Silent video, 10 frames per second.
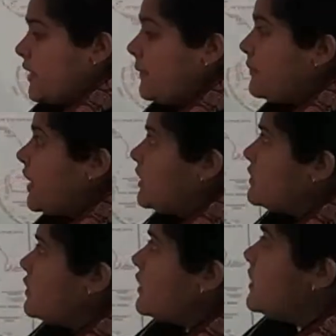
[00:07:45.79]
Okay,
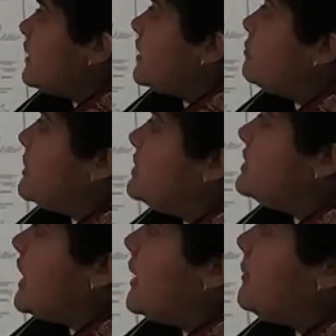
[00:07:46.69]
so you can write Punjab,